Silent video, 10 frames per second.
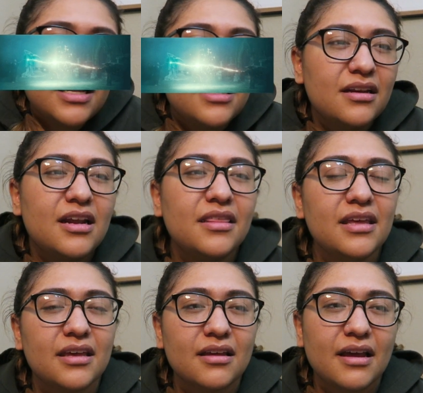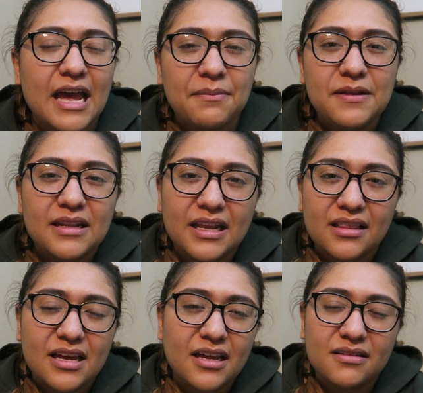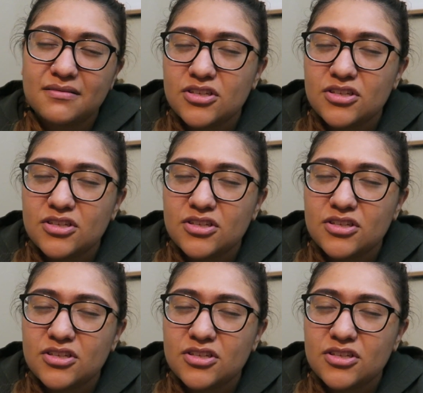Like nothing happened like that.